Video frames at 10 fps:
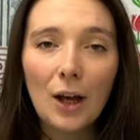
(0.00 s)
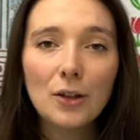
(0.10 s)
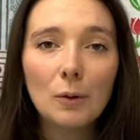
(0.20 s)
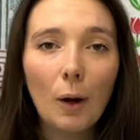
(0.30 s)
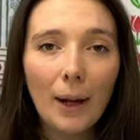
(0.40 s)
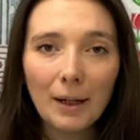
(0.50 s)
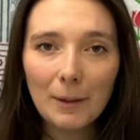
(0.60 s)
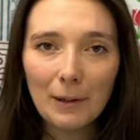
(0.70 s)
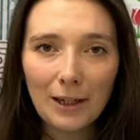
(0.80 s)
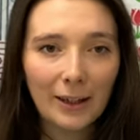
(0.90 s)
So what I'm
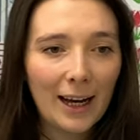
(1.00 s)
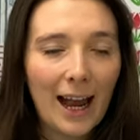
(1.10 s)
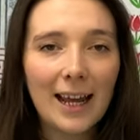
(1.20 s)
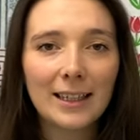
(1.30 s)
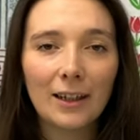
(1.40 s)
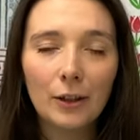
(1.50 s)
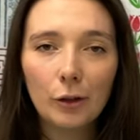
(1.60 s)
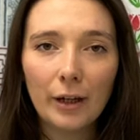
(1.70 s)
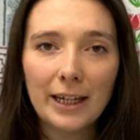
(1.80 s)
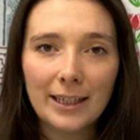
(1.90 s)
going to be looking at is kind of
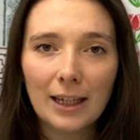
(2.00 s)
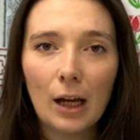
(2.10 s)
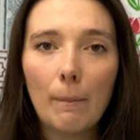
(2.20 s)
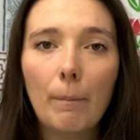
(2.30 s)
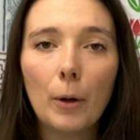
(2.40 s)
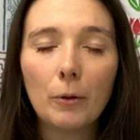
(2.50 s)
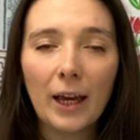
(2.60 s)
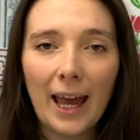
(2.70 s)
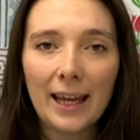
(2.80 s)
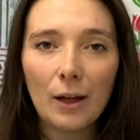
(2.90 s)
creating a
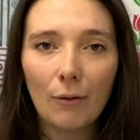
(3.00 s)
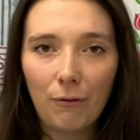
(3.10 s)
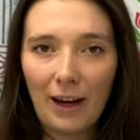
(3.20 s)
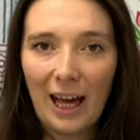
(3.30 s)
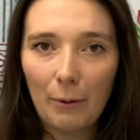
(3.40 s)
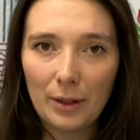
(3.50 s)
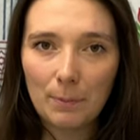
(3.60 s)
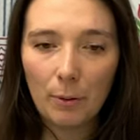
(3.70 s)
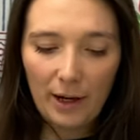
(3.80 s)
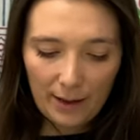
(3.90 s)
bouquet of flowers
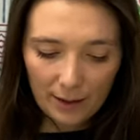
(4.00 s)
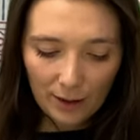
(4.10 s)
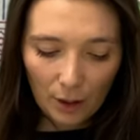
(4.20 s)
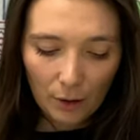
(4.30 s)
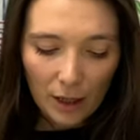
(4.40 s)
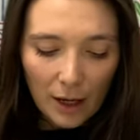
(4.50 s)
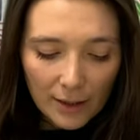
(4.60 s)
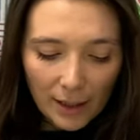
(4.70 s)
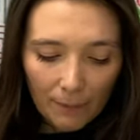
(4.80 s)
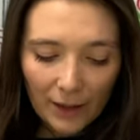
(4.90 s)
print. So
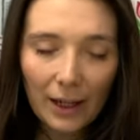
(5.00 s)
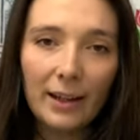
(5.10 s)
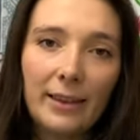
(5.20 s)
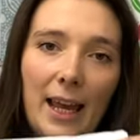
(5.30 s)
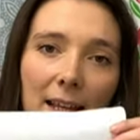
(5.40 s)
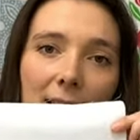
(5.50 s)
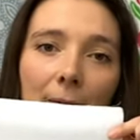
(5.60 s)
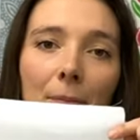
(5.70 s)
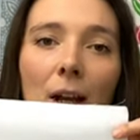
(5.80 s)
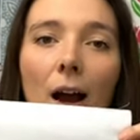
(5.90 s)
something like this.
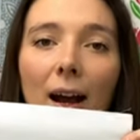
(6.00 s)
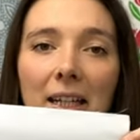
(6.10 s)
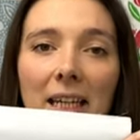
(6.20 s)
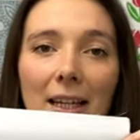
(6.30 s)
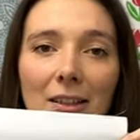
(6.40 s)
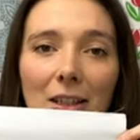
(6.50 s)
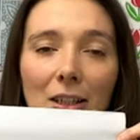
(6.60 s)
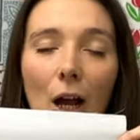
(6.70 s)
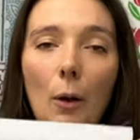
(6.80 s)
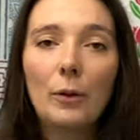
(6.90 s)
I tend to
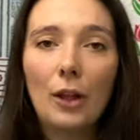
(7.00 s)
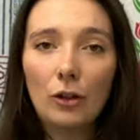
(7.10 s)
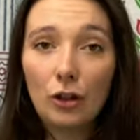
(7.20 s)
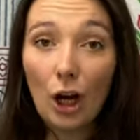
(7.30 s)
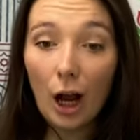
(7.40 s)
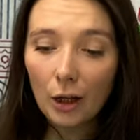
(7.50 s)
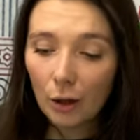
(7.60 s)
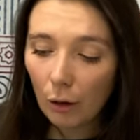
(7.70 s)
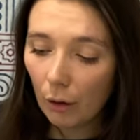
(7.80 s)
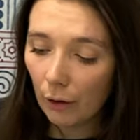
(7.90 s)
start with a jug
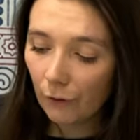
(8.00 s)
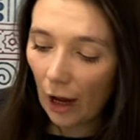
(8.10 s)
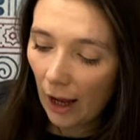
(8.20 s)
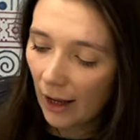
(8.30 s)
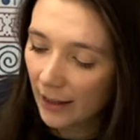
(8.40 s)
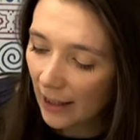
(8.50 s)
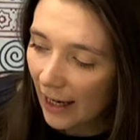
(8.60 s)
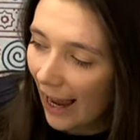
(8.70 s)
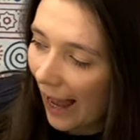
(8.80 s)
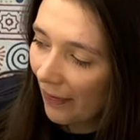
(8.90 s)
or a vase
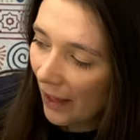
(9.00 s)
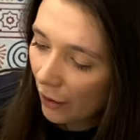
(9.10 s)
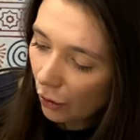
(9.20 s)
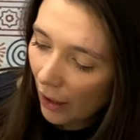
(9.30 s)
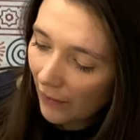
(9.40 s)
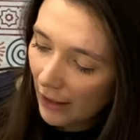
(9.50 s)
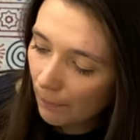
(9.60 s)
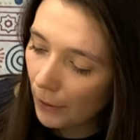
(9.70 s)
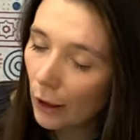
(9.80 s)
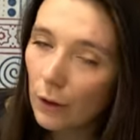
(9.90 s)
and then create this
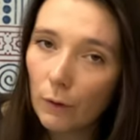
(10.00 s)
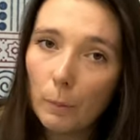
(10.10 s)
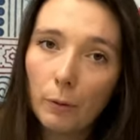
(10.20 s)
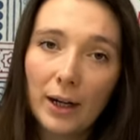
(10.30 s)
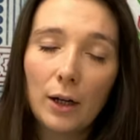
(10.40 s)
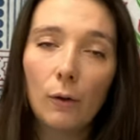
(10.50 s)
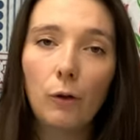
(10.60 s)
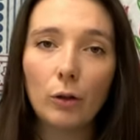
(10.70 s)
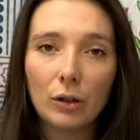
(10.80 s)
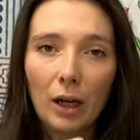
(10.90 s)
beautiful print of
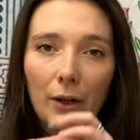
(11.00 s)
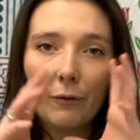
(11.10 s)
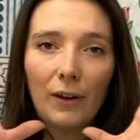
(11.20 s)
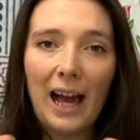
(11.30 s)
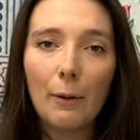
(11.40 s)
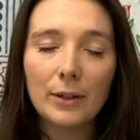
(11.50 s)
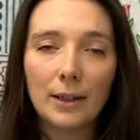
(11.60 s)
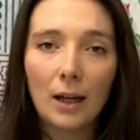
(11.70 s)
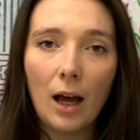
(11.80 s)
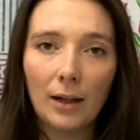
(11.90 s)
lots of kind of flowers
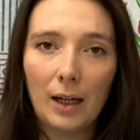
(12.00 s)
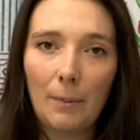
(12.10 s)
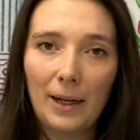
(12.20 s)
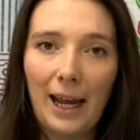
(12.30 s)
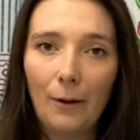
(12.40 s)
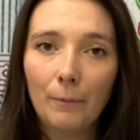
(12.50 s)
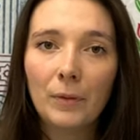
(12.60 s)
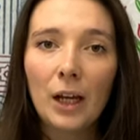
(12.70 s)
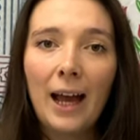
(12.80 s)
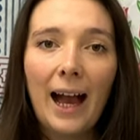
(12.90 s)
and colour coming out.
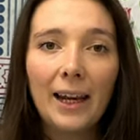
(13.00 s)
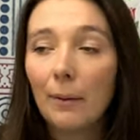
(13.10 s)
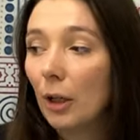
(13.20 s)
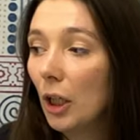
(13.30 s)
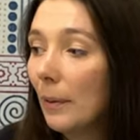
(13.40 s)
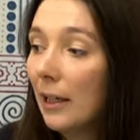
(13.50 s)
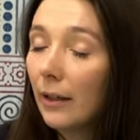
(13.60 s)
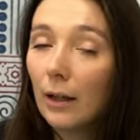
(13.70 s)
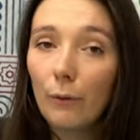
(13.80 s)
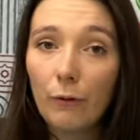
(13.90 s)
And I'm going to be
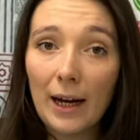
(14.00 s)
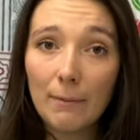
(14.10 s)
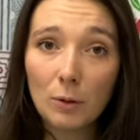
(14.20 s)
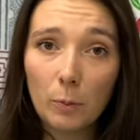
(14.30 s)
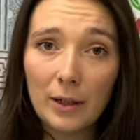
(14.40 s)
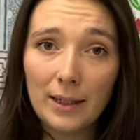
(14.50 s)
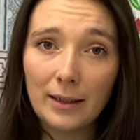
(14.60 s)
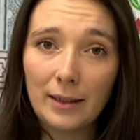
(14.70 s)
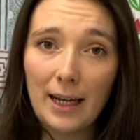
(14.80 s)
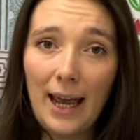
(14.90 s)
looking at framed prints
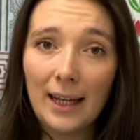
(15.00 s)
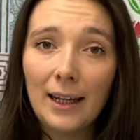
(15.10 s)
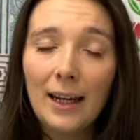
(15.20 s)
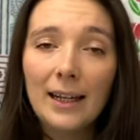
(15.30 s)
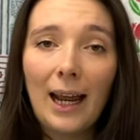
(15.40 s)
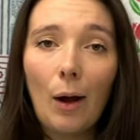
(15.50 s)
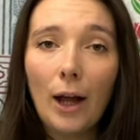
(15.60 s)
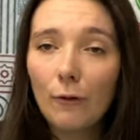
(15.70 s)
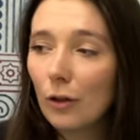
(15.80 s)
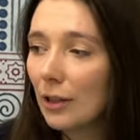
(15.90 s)
today. Now
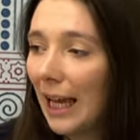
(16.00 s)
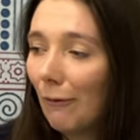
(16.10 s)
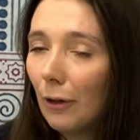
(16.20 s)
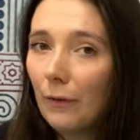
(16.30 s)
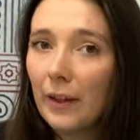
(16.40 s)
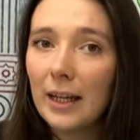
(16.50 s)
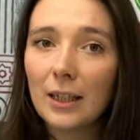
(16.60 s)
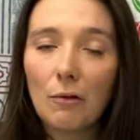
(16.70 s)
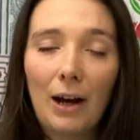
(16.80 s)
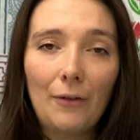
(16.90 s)
I've got several of these
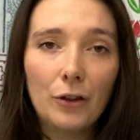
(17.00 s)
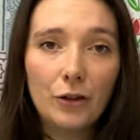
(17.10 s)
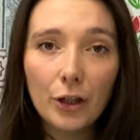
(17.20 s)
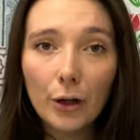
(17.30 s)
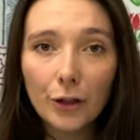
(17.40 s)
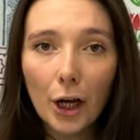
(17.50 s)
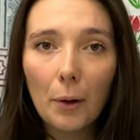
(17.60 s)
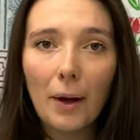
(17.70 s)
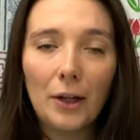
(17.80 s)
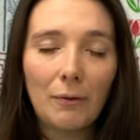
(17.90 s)
around the studio
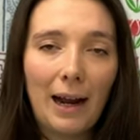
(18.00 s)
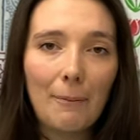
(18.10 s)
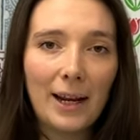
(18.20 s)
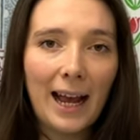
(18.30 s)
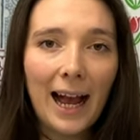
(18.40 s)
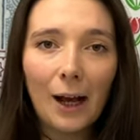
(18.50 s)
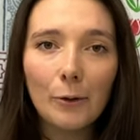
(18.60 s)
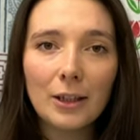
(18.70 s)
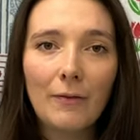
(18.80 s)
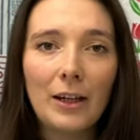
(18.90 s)
and around my
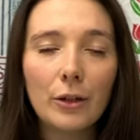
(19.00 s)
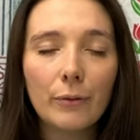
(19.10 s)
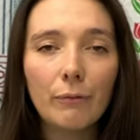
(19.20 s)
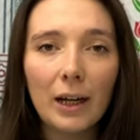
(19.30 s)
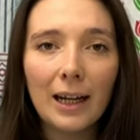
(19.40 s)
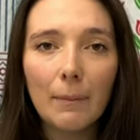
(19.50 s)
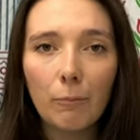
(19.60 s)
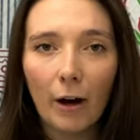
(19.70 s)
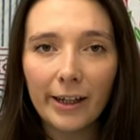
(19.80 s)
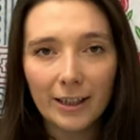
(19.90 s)
house and they just really
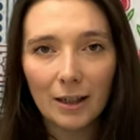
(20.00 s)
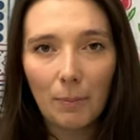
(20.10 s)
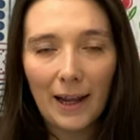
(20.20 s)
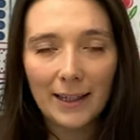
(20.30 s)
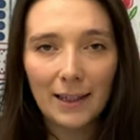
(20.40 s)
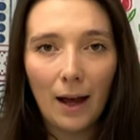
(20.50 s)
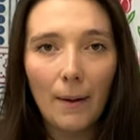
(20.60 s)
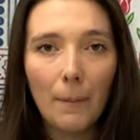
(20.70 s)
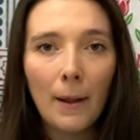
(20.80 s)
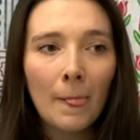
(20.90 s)
brighten the place up.